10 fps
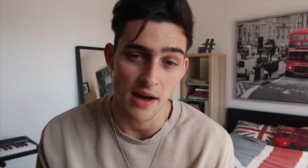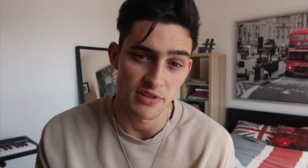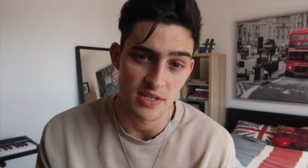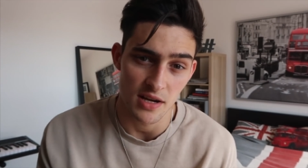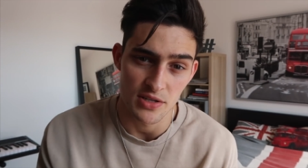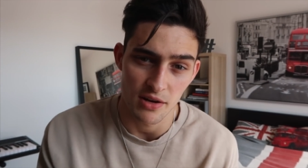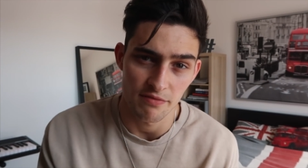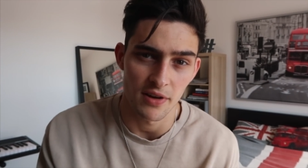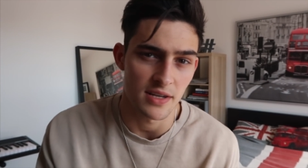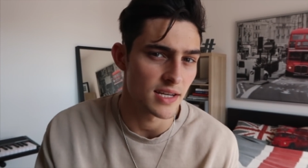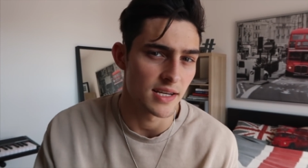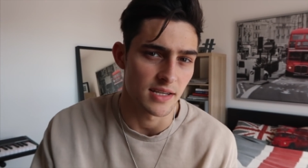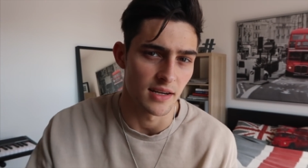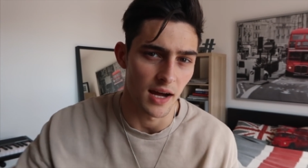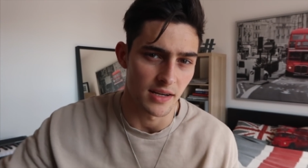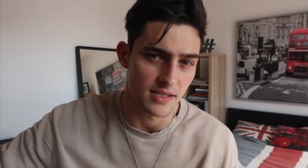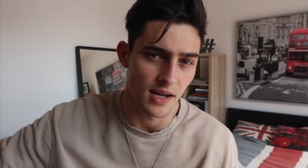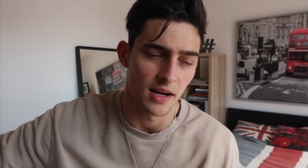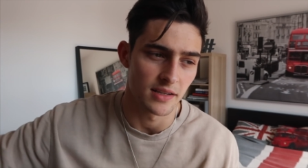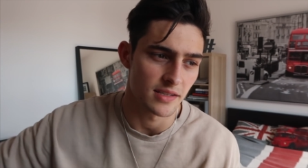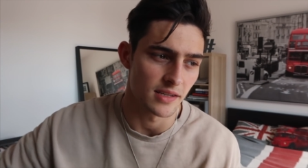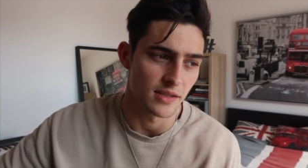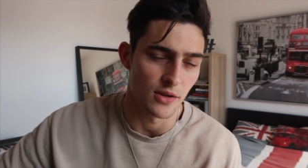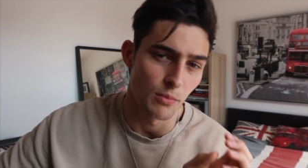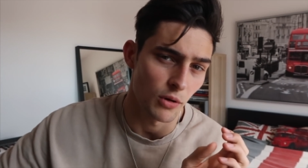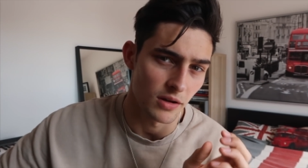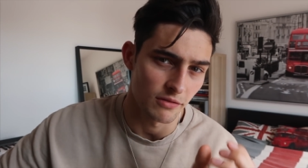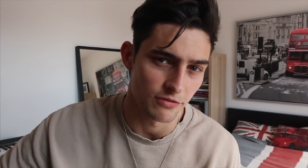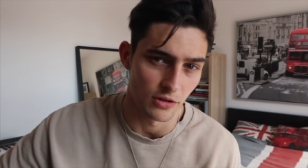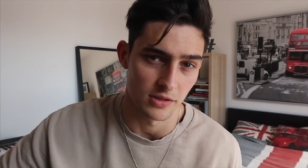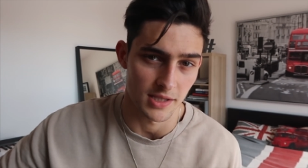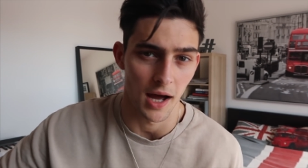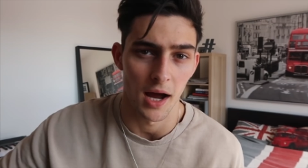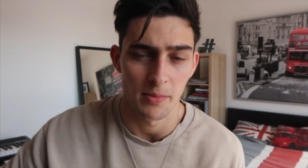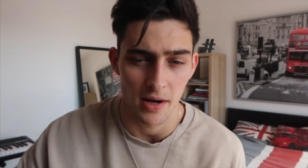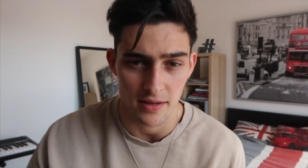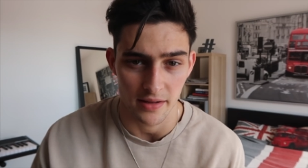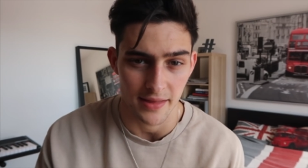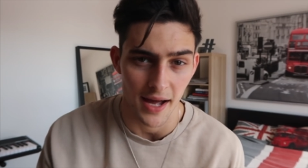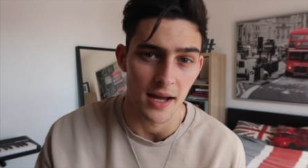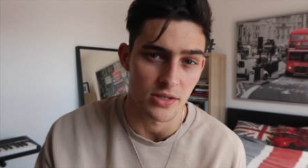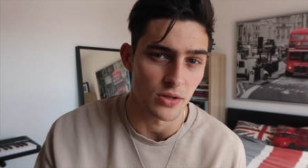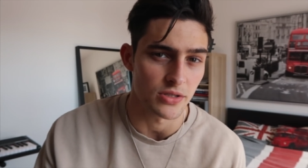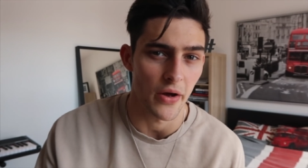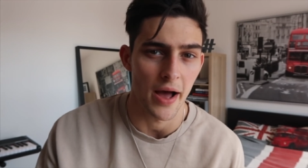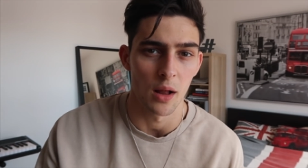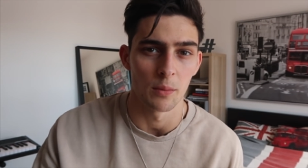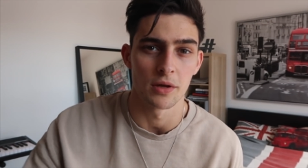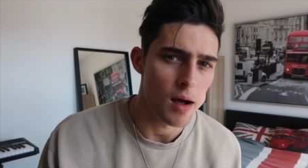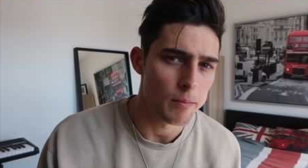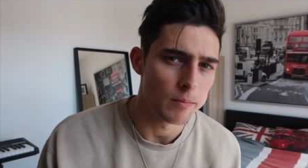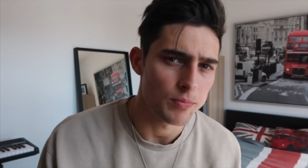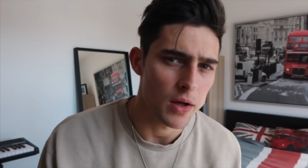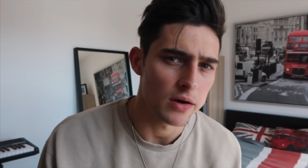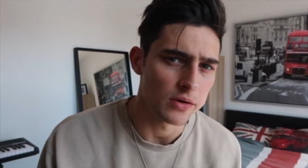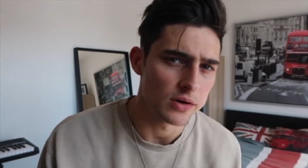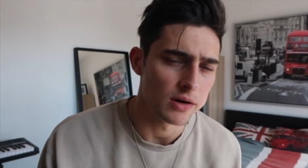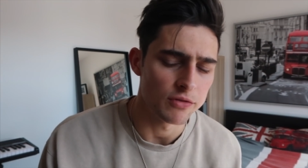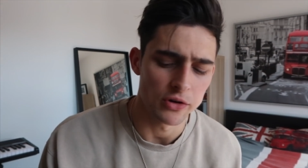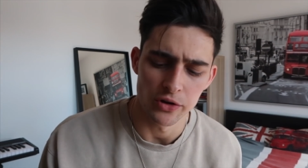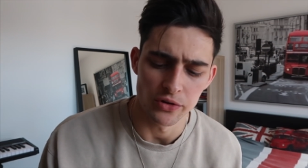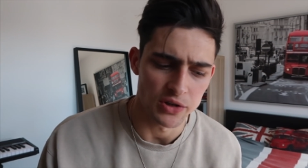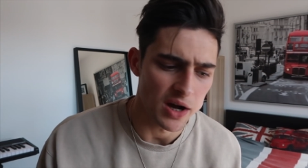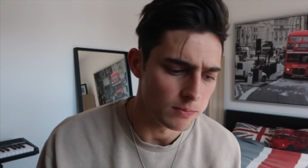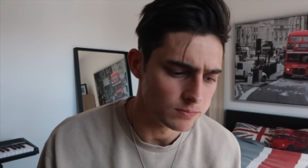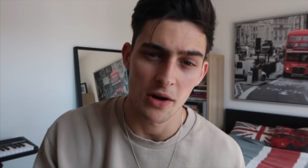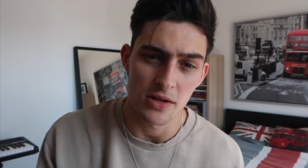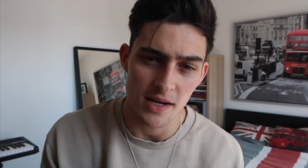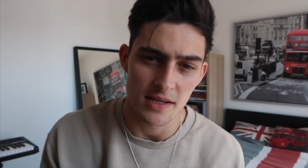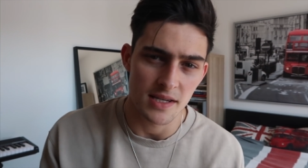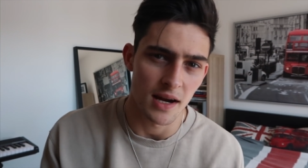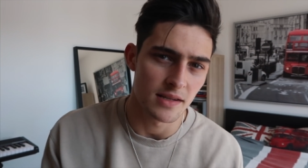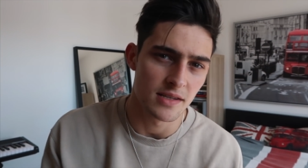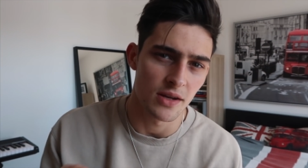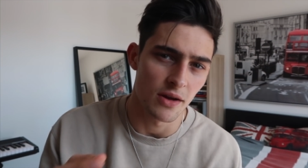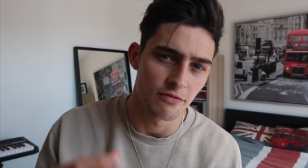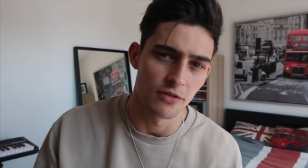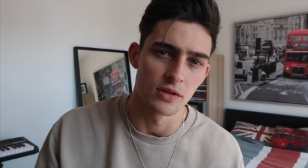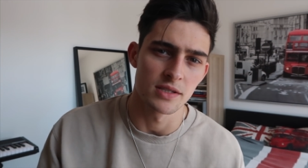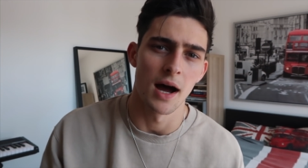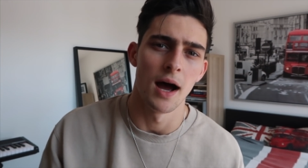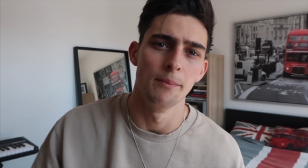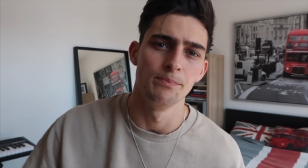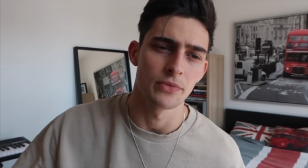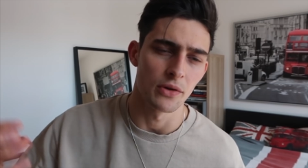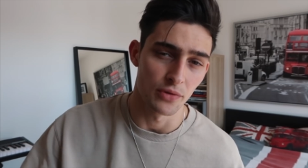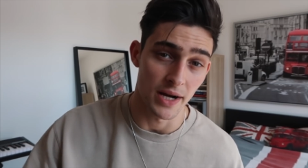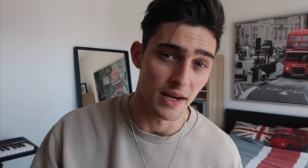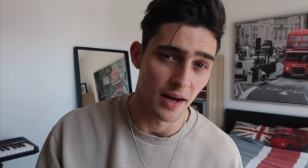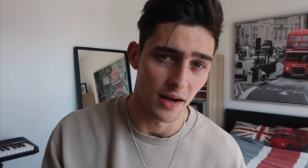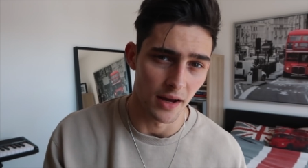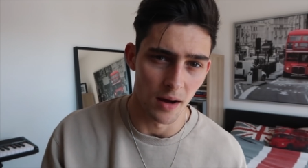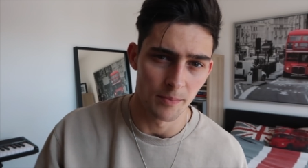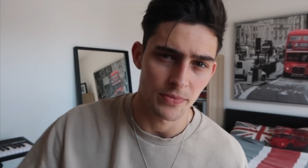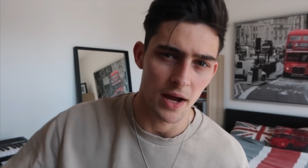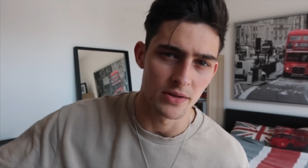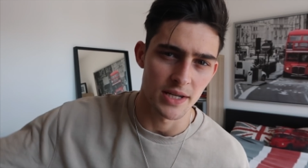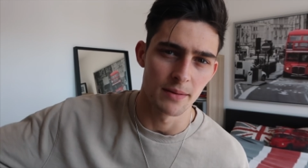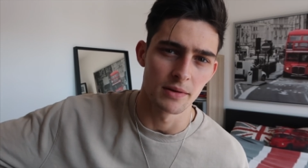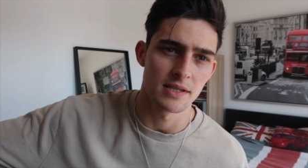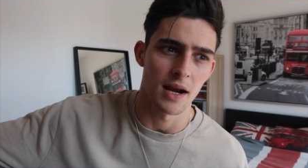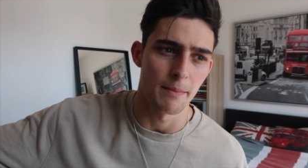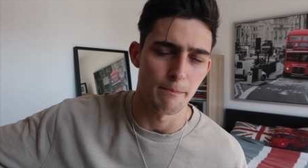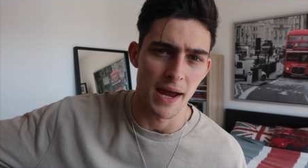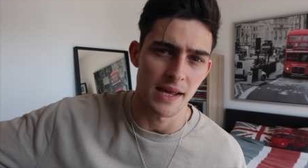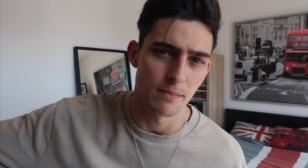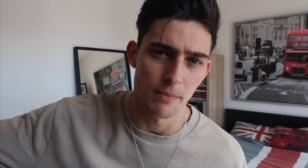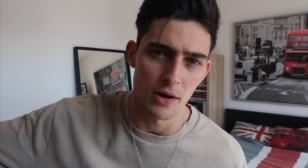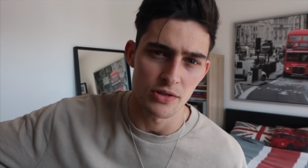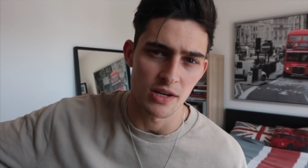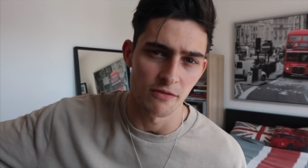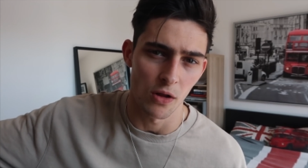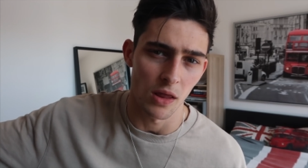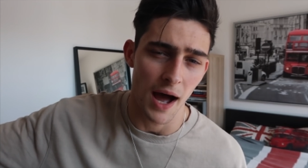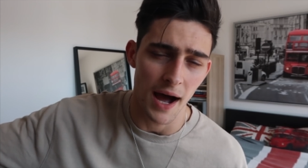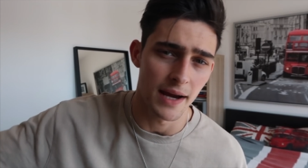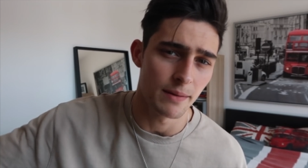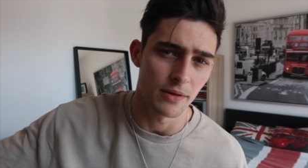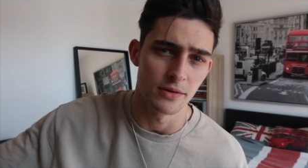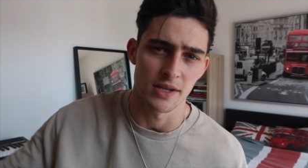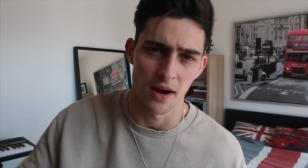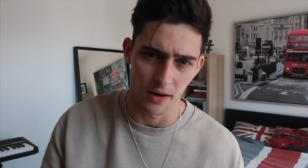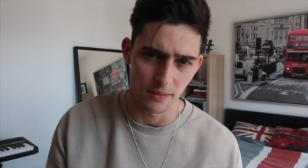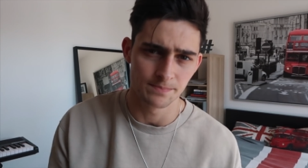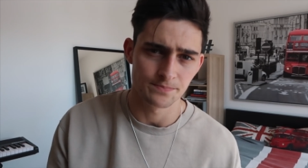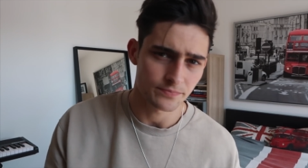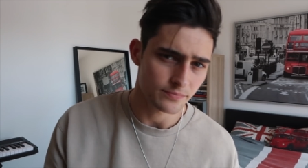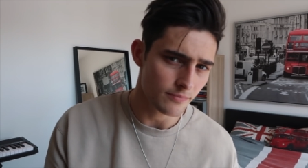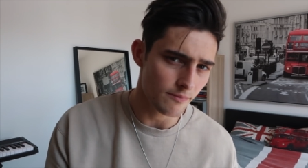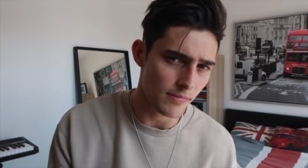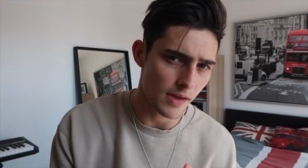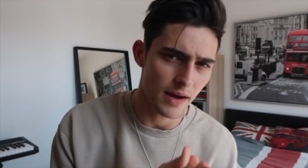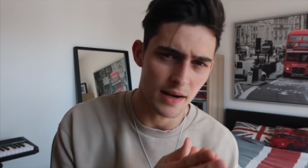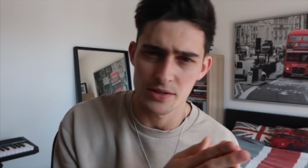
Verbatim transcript: after such a good first season, I decided to do modeling full time, and I think that has also helped. I'm hungry if you couldn't tell. Because I decided to do it full time really early on, I was able to like make the most of all the hype that was going on. And I